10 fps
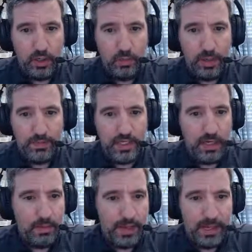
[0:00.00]
on our
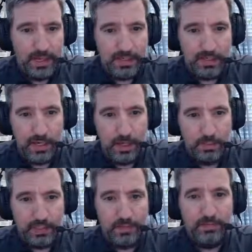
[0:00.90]
website about how to set
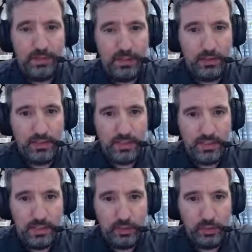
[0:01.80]
up and configure
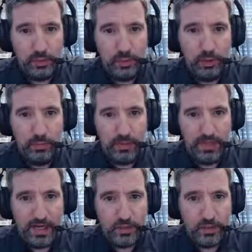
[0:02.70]
EasyTerritory with